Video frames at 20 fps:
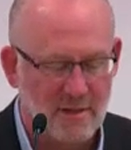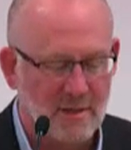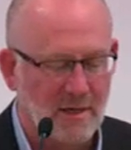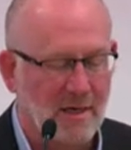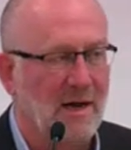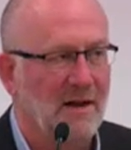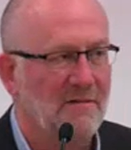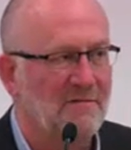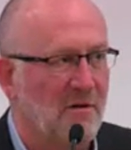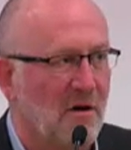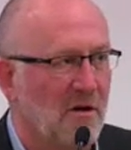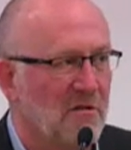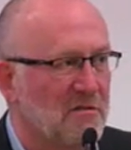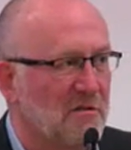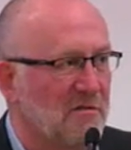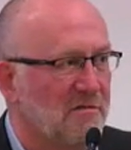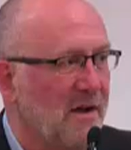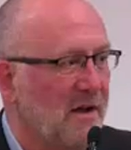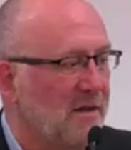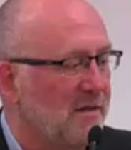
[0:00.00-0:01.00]
And I've
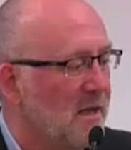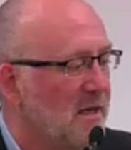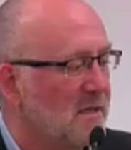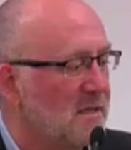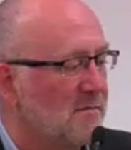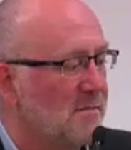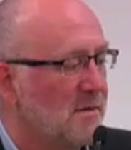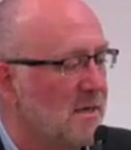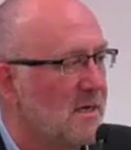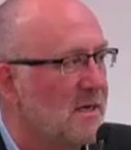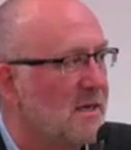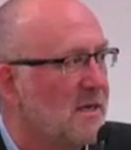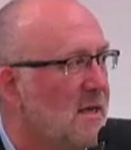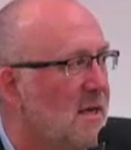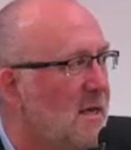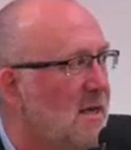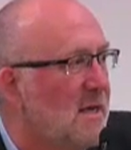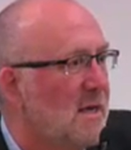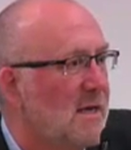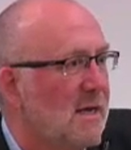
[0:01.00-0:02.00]
also found that to be
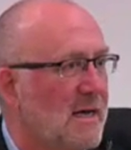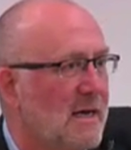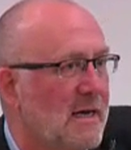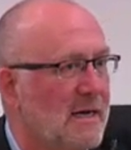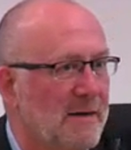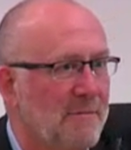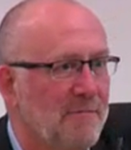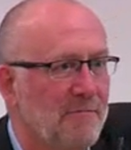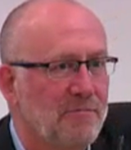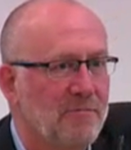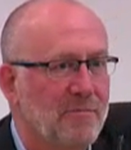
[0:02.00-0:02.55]
a